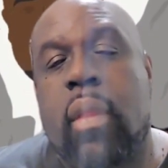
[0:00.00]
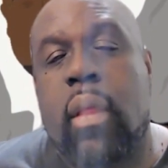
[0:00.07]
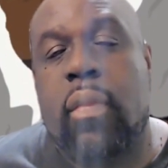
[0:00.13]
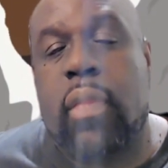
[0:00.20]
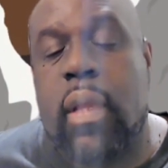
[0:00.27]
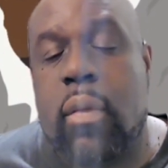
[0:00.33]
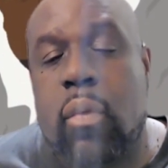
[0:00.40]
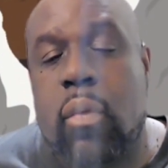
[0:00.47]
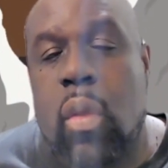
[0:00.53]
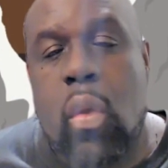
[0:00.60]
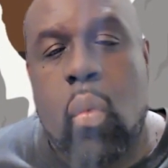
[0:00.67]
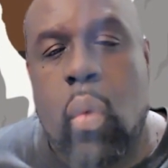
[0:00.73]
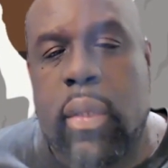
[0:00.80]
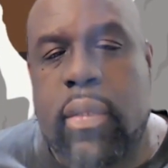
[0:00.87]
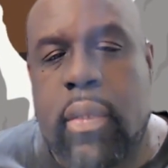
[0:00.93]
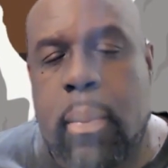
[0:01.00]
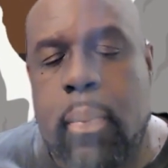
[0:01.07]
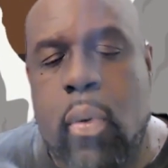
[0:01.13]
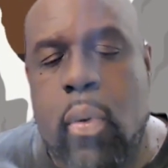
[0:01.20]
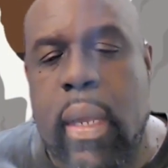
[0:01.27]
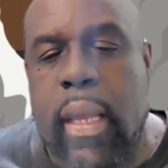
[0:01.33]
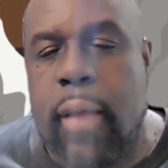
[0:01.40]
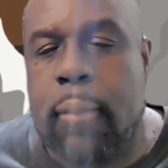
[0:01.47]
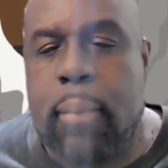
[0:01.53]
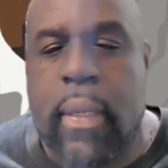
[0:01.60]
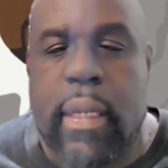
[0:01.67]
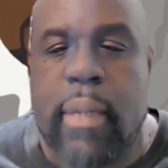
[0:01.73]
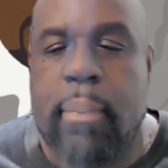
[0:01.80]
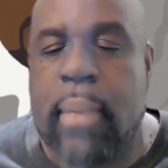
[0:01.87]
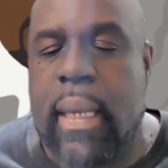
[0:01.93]
then what's the point of
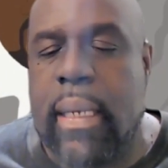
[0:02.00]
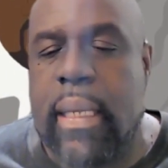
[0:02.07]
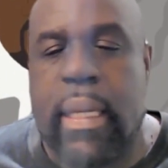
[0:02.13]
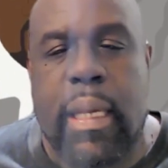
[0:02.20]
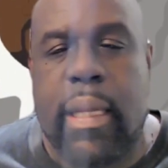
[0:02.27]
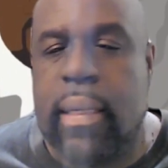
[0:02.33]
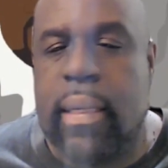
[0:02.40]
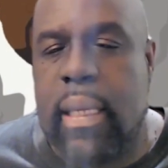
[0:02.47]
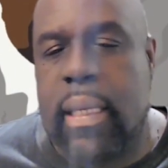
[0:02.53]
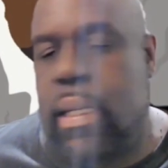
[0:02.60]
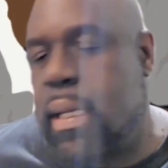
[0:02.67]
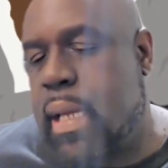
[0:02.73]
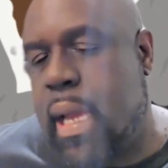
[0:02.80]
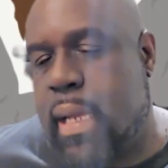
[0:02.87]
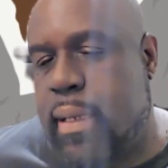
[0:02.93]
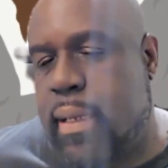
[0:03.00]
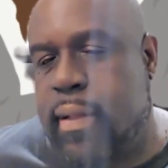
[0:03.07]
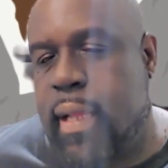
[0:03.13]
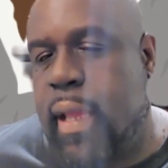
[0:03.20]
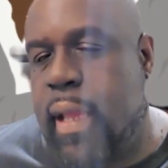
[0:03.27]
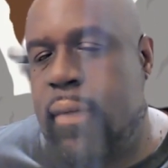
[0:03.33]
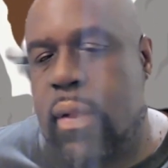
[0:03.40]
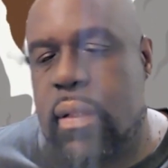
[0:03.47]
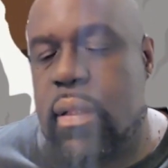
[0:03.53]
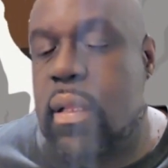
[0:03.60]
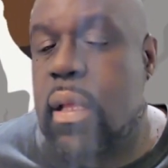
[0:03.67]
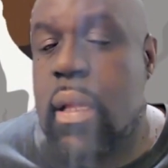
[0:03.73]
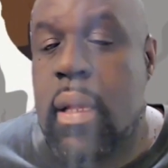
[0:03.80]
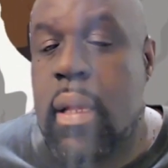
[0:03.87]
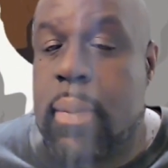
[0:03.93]
putting money in any kind of savings
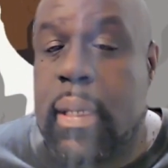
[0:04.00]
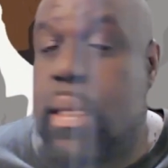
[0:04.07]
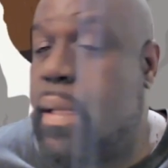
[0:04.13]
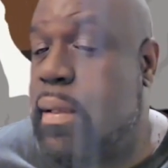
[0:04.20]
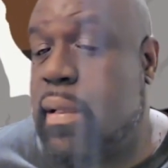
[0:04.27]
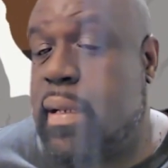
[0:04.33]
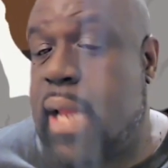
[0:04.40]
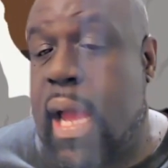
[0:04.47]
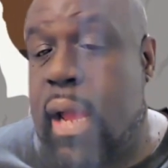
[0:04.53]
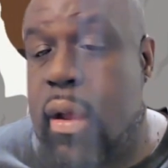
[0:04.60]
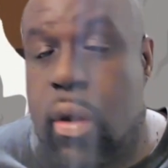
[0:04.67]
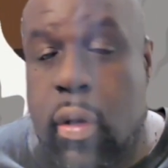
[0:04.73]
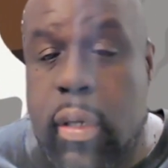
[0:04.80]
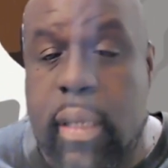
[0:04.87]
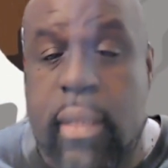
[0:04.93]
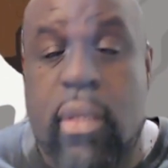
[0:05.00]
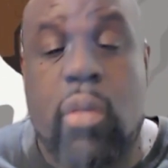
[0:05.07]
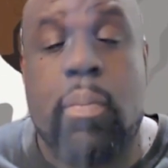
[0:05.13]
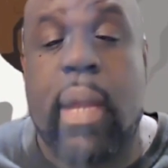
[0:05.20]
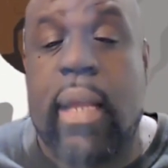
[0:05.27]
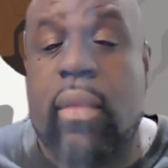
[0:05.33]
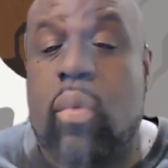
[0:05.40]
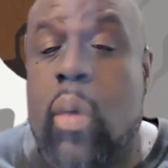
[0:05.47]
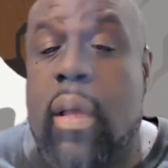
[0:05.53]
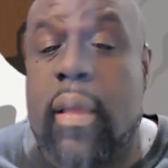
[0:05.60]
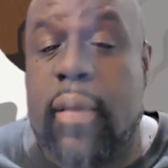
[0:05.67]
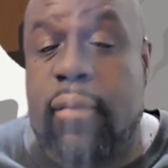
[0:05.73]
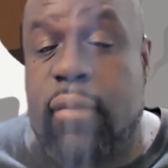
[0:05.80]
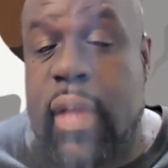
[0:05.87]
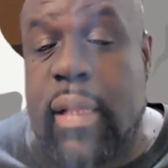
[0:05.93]
because it's not earning? You might as well
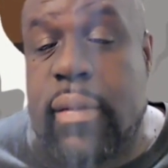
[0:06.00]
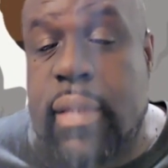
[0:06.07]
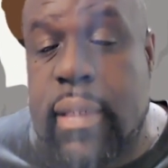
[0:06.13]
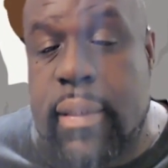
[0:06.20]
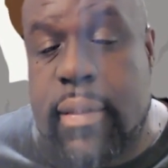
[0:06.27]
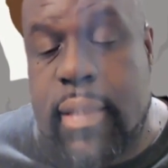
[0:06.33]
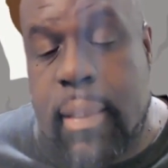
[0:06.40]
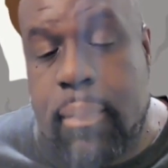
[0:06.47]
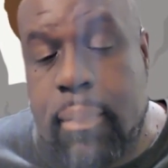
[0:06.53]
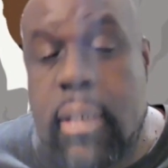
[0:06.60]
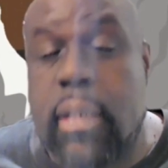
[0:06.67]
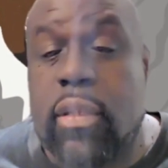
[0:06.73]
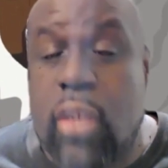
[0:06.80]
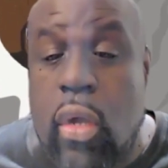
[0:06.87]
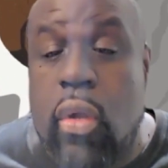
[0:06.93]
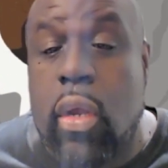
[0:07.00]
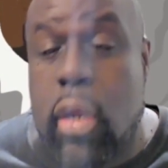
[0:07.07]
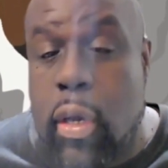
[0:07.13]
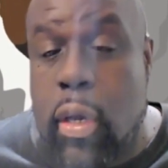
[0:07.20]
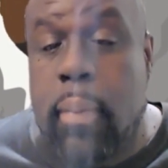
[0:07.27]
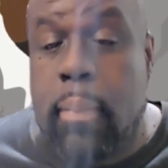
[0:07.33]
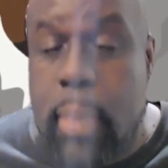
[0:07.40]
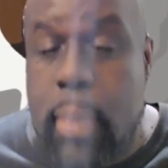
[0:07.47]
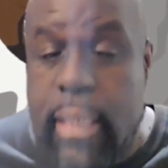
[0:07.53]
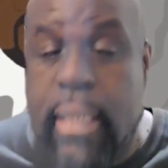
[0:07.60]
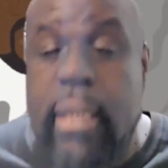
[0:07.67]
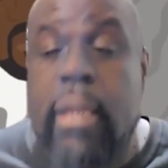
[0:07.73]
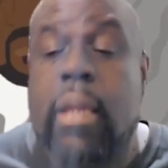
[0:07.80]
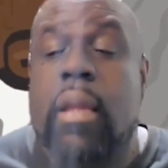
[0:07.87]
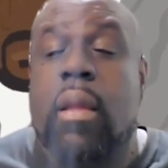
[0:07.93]
invest it in something that's going to earn
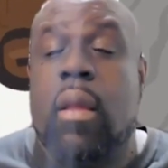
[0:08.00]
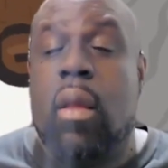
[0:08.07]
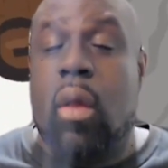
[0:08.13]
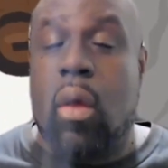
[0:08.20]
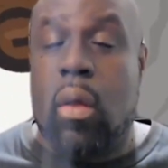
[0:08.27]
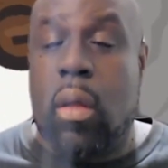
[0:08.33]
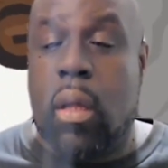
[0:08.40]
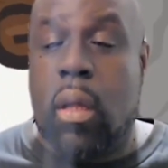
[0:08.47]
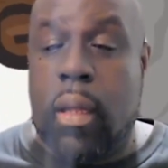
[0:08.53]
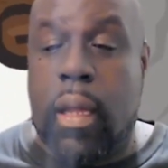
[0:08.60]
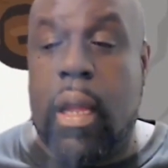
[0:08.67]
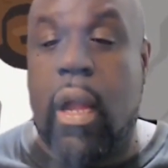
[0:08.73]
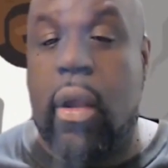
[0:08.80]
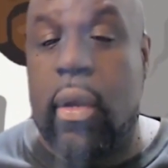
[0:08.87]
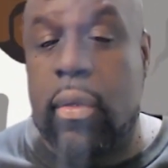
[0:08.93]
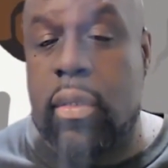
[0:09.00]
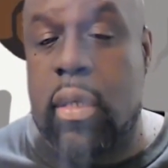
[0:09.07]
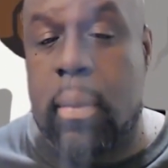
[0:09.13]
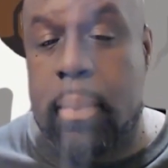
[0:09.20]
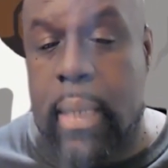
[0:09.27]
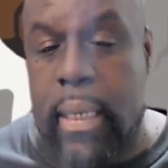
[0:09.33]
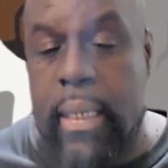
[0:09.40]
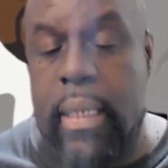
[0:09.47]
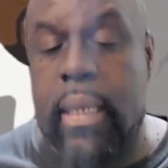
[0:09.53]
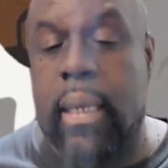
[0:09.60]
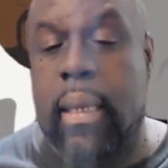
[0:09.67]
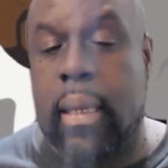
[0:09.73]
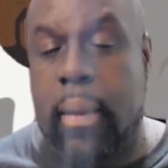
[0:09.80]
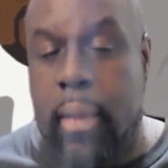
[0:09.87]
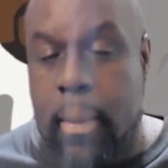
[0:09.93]
money, earn your money,
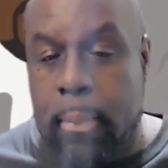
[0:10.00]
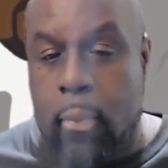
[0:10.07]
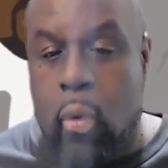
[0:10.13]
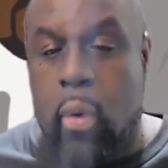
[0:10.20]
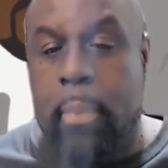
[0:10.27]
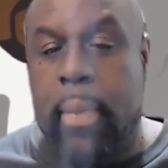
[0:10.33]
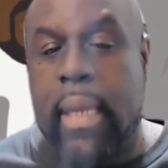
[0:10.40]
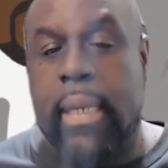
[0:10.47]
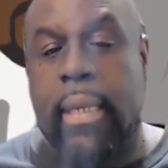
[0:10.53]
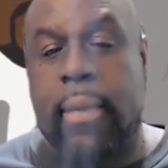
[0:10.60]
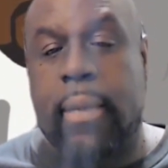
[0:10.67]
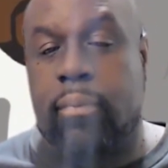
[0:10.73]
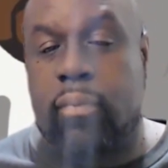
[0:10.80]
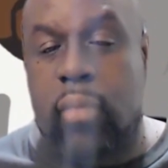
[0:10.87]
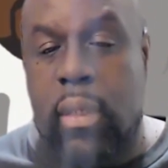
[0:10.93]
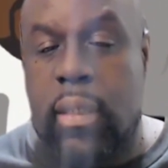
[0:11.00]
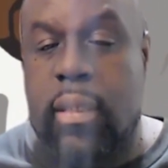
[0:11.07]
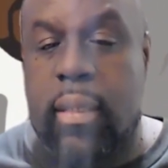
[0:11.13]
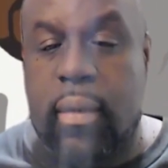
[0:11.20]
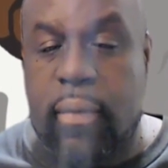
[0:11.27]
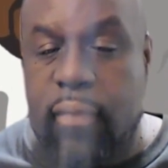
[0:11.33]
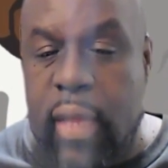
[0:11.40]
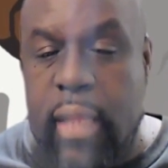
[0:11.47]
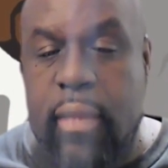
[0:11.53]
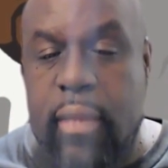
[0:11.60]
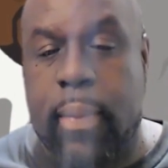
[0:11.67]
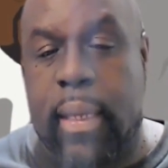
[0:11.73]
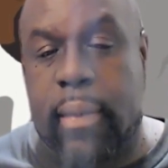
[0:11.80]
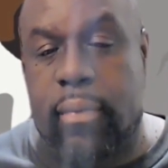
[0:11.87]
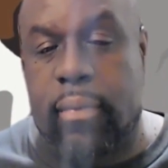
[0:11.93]
more money. It's an
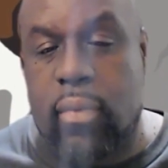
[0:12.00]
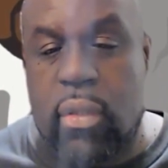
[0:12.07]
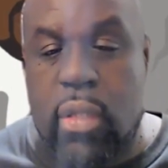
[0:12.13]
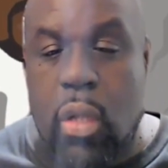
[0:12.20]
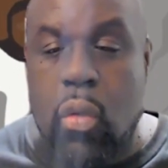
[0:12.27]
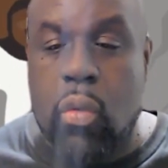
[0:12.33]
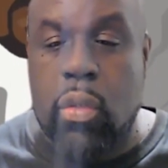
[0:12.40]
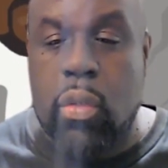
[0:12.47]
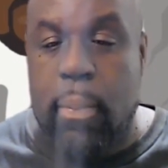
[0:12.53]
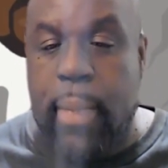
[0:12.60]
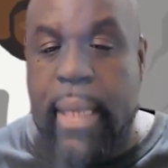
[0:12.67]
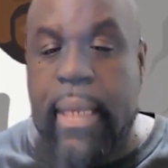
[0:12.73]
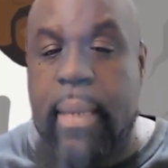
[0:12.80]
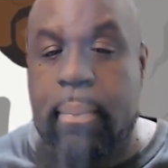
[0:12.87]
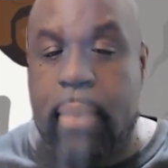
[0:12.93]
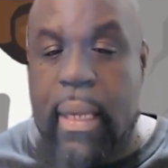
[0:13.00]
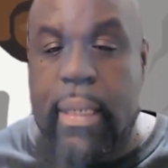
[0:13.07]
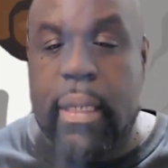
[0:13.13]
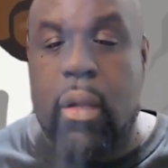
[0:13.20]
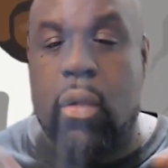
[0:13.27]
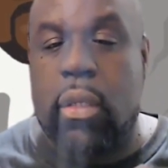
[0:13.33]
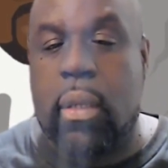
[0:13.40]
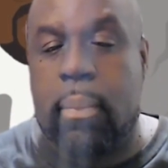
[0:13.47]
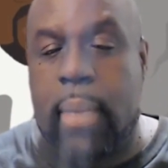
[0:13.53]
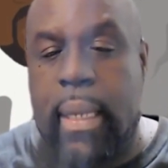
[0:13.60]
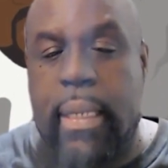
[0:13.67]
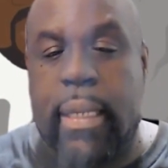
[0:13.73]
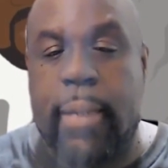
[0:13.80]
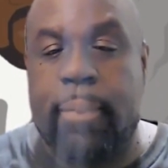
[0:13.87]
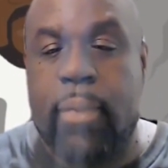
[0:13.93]
investment. So you're making money on your
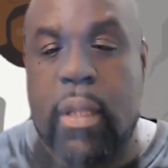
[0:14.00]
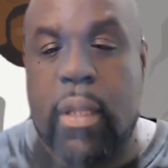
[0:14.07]
money.